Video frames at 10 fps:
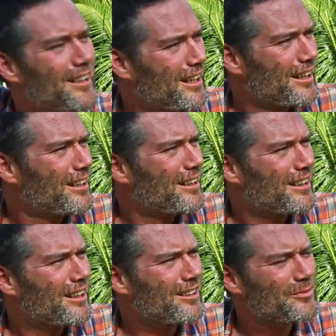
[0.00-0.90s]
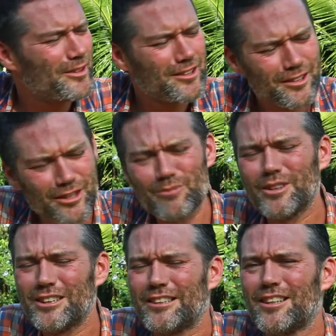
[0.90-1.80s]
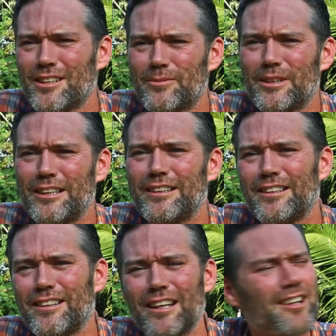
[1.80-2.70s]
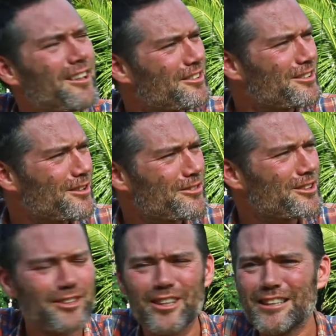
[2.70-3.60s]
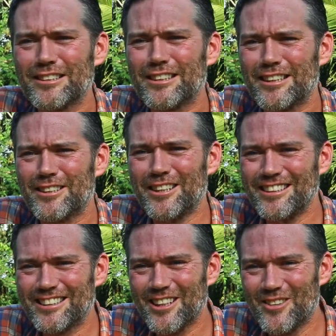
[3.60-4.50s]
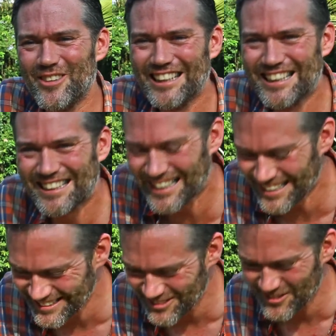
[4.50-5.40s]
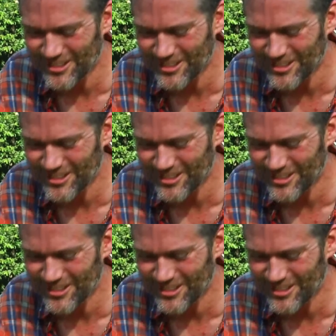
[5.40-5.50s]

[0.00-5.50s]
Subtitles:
And yeah, I spent so much time here and I got so frustrated here doing so many things and